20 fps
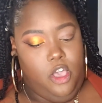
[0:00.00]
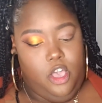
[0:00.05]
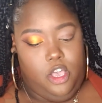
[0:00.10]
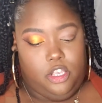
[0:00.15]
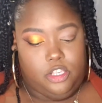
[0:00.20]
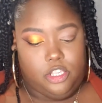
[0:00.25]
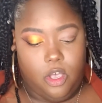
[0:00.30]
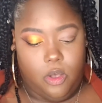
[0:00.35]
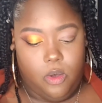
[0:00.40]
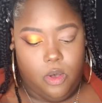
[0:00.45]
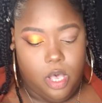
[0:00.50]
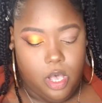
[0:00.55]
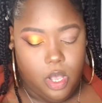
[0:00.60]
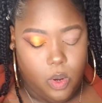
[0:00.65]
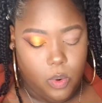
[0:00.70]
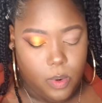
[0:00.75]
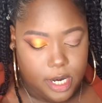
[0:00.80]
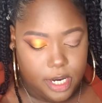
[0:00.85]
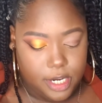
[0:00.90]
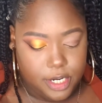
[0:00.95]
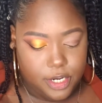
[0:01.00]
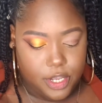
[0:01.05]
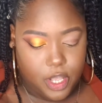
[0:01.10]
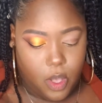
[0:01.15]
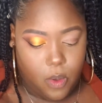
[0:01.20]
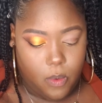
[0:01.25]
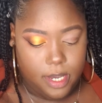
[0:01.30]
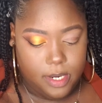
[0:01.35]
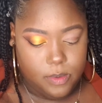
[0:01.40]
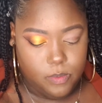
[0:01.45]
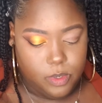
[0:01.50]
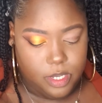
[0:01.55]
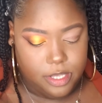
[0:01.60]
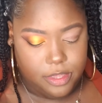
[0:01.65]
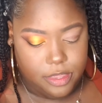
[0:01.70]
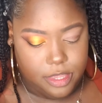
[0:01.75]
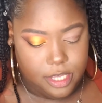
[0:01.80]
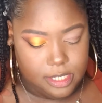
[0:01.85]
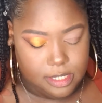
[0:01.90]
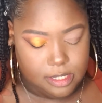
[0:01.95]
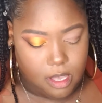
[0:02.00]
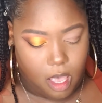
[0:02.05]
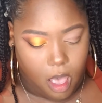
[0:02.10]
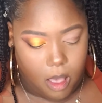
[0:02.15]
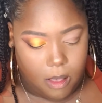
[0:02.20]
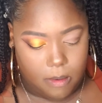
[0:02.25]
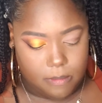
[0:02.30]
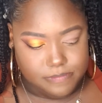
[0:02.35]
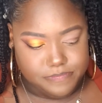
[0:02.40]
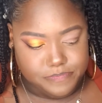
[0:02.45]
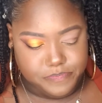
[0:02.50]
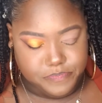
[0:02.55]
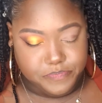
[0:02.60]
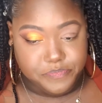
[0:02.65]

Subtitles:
So we're gonna go in with this brush.